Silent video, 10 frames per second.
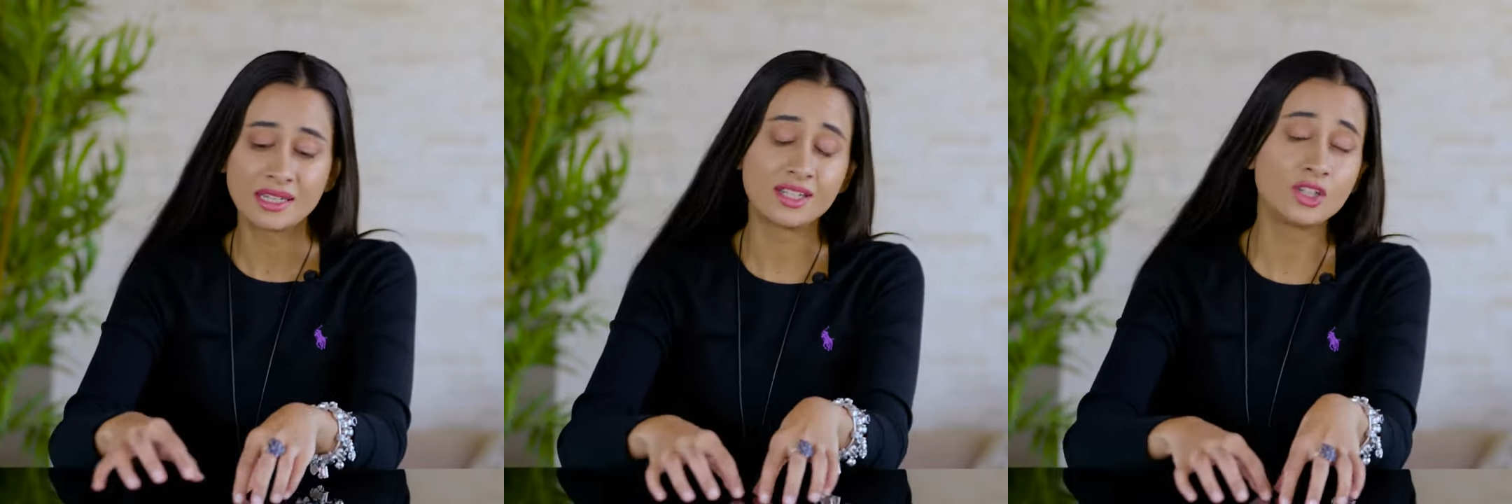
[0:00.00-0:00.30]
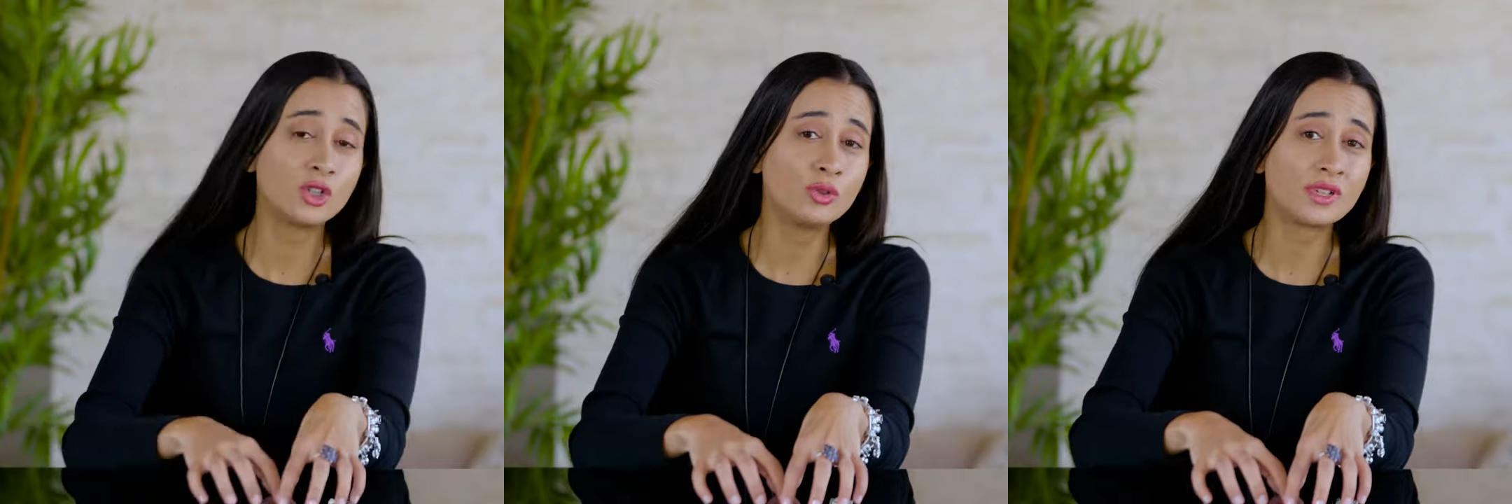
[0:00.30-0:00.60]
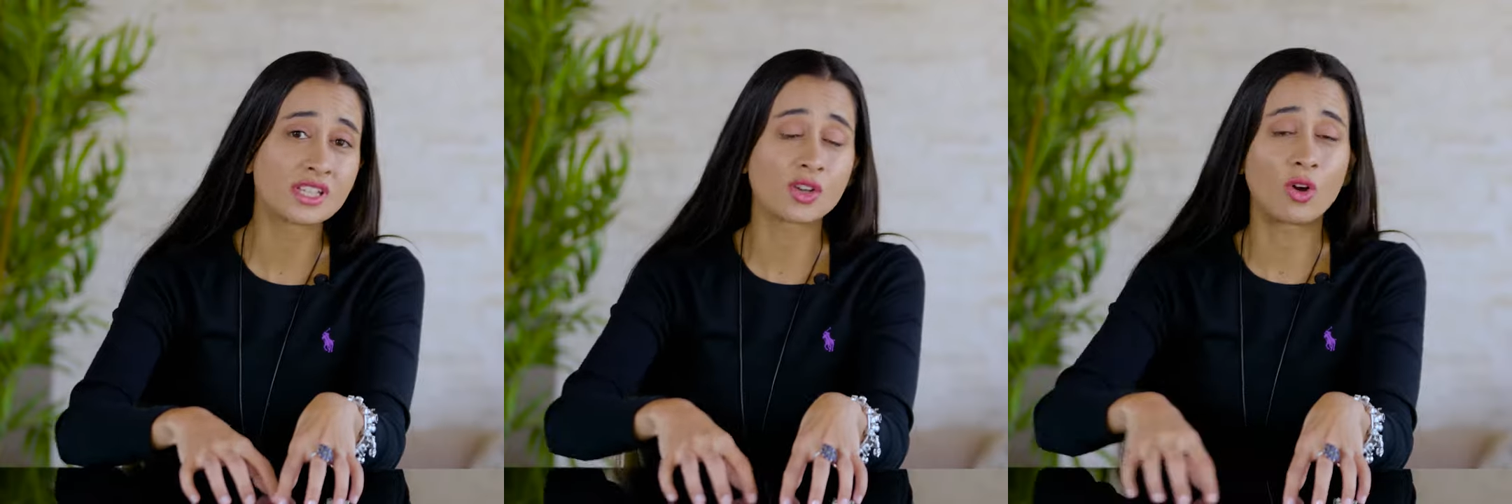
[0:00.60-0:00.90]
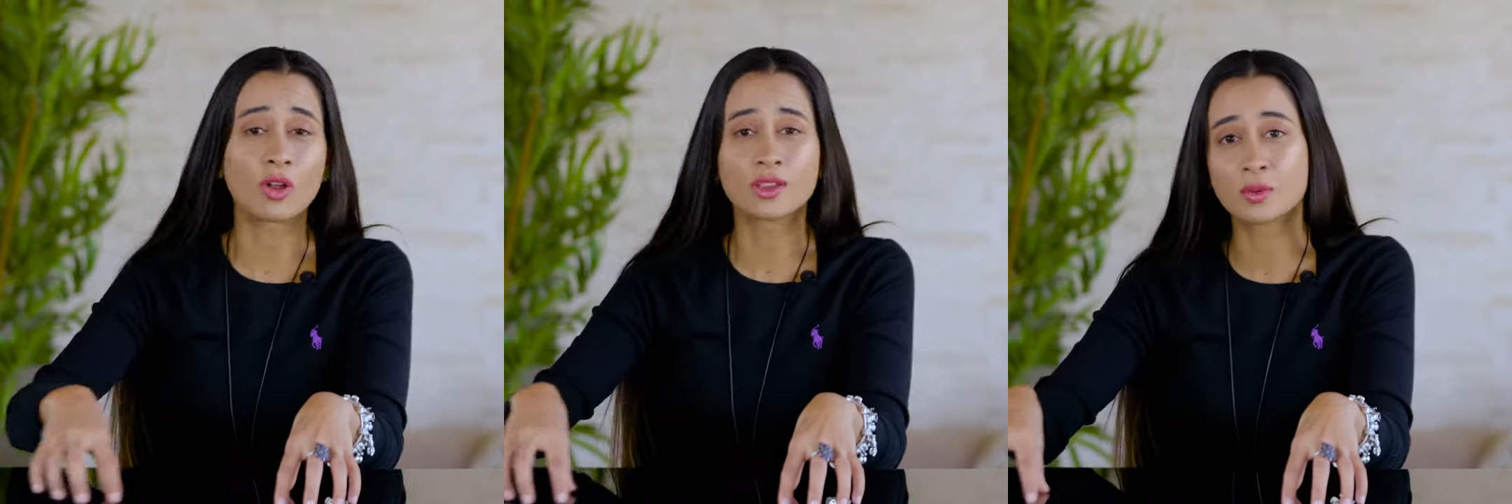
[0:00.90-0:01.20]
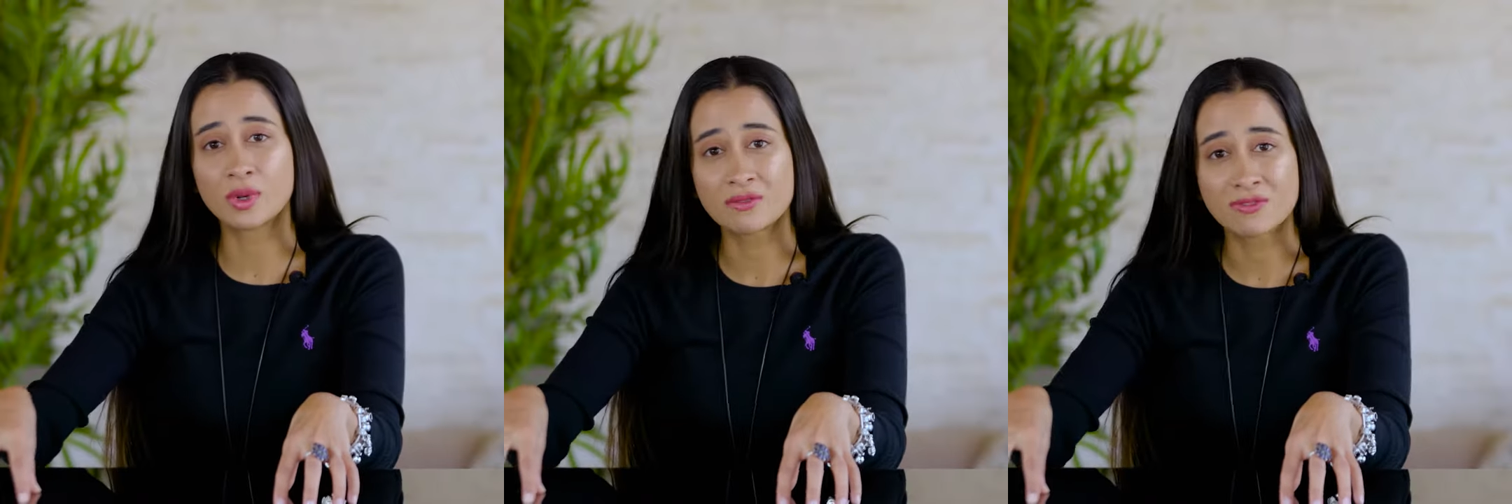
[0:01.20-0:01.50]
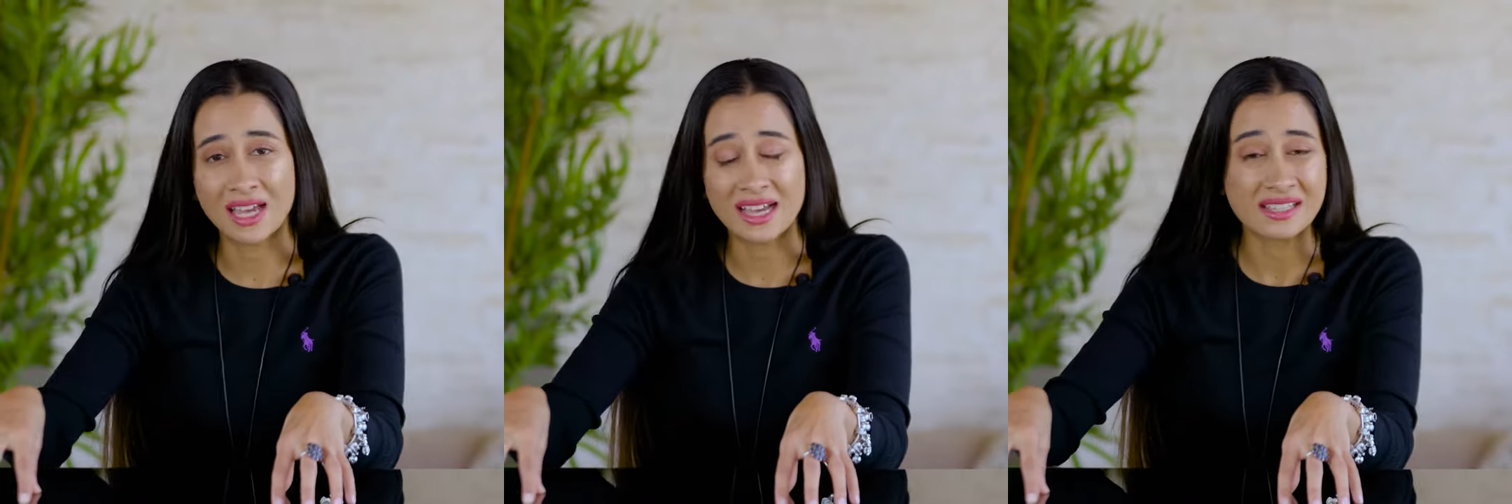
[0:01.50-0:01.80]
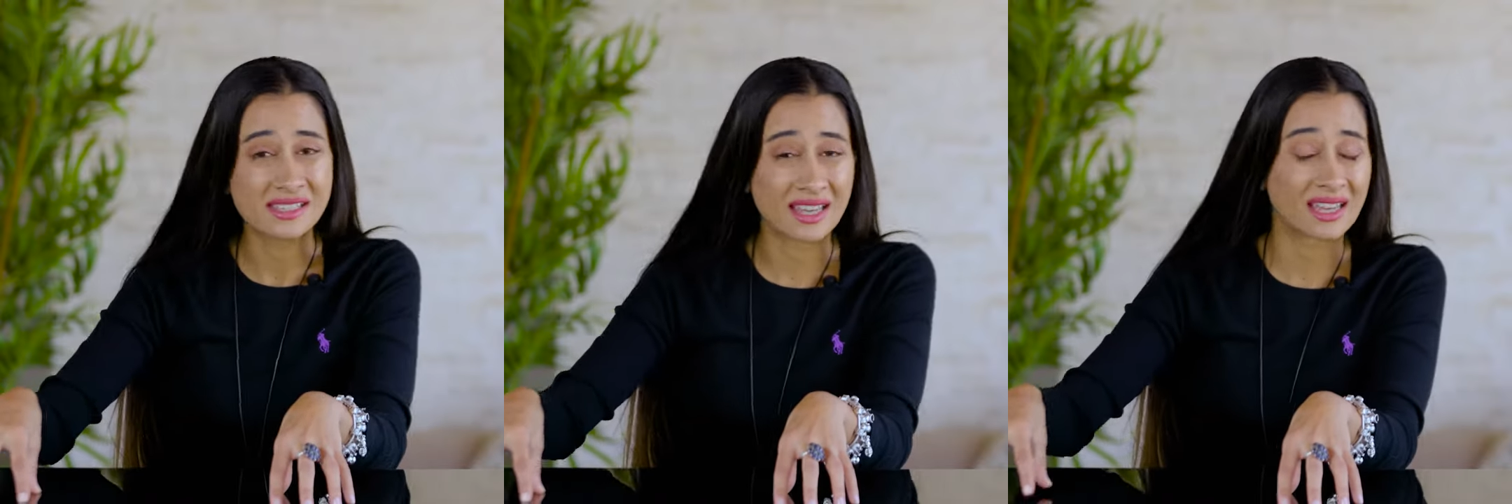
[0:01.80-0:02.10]
Did you miss all the red
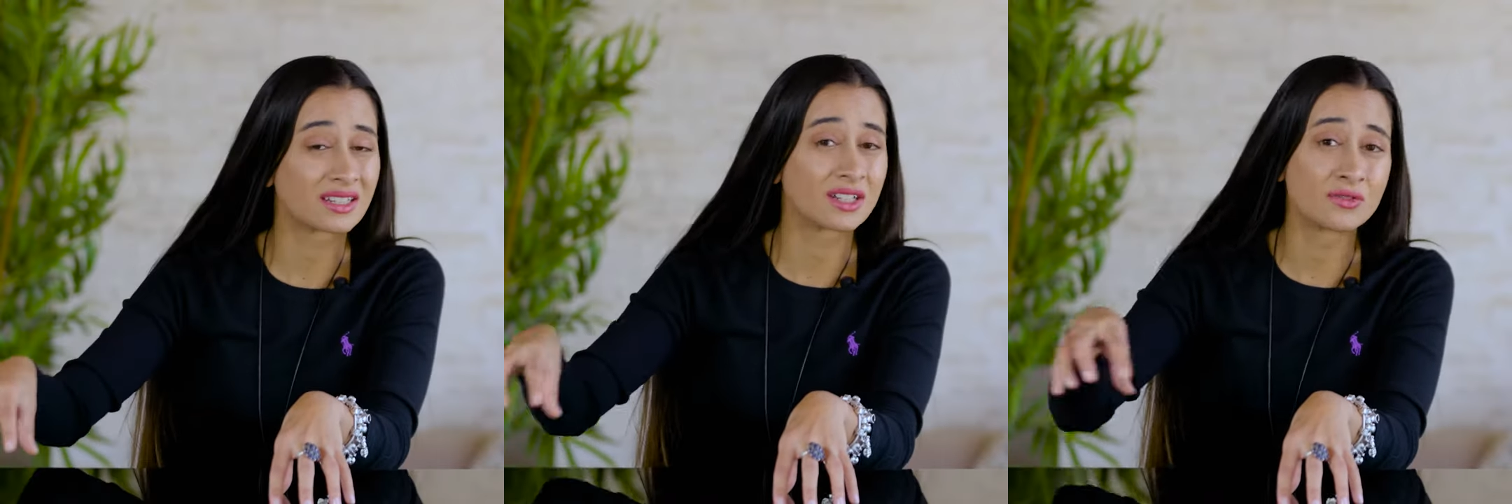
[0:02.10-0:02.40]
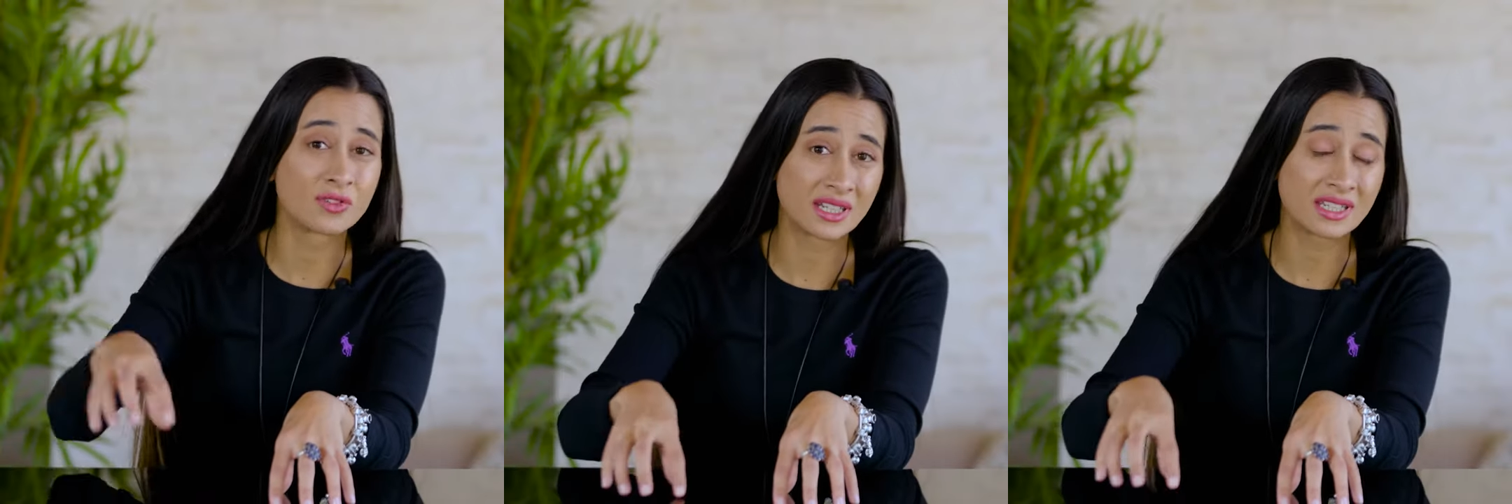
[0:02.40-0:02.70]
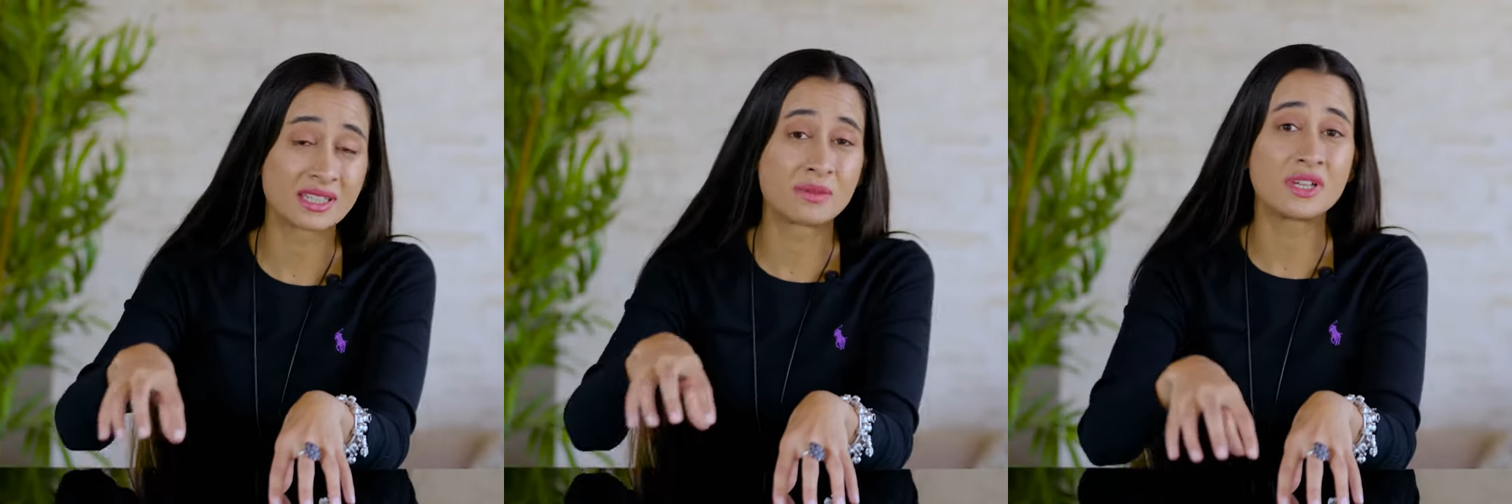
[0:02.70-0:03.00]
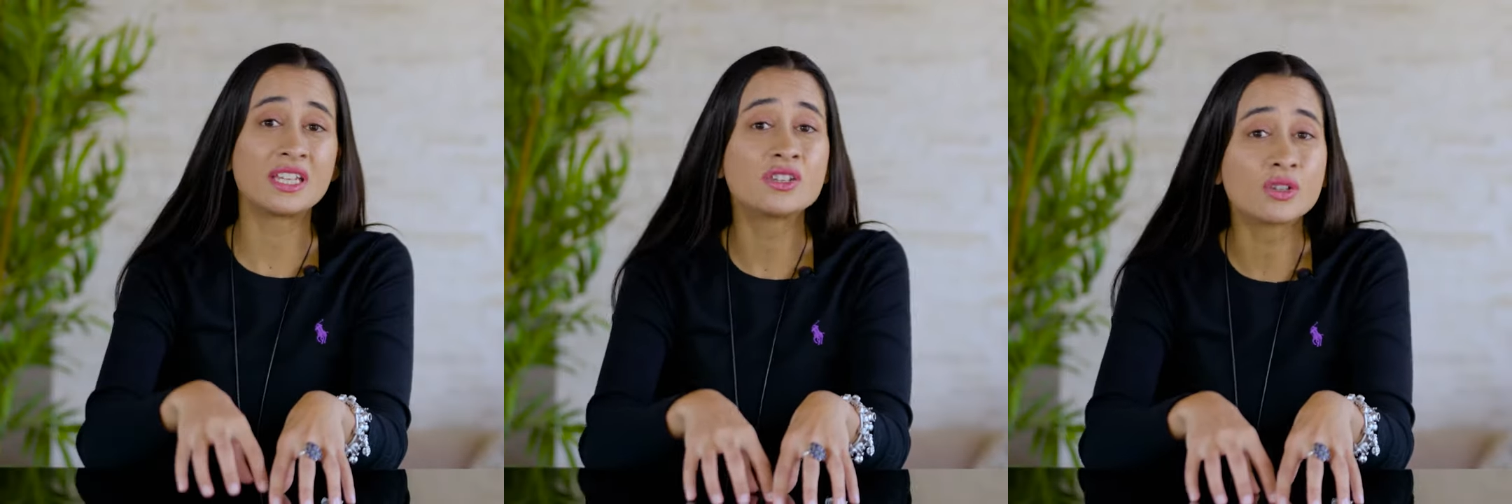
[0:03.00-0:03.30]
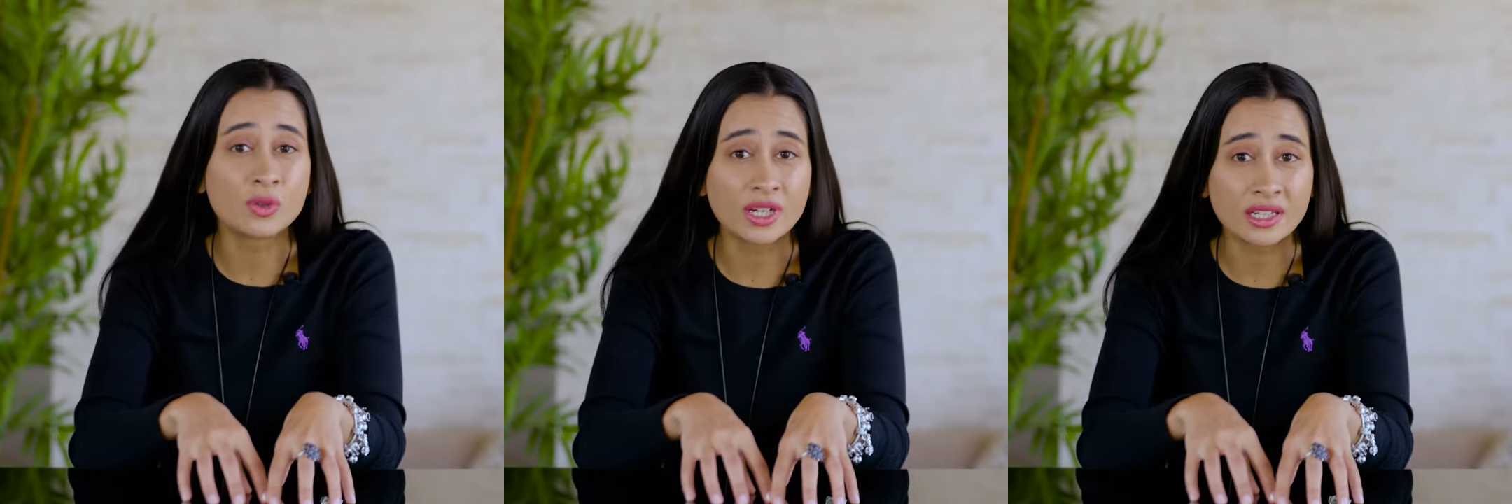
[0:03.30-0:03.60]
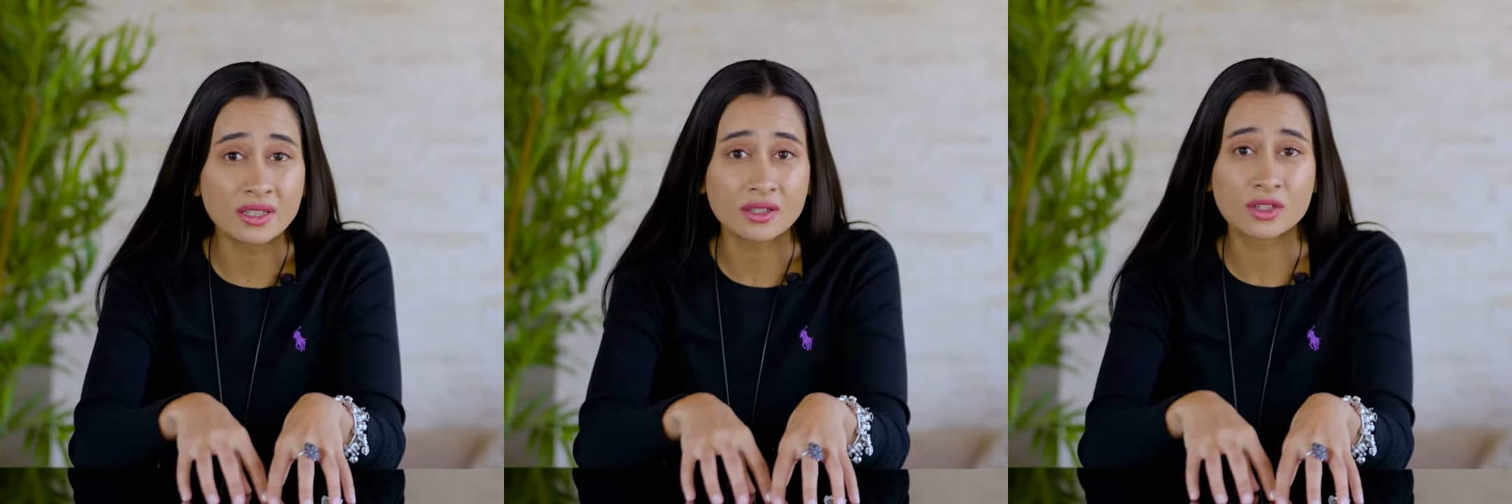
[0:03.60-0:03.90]
flags and converted them into green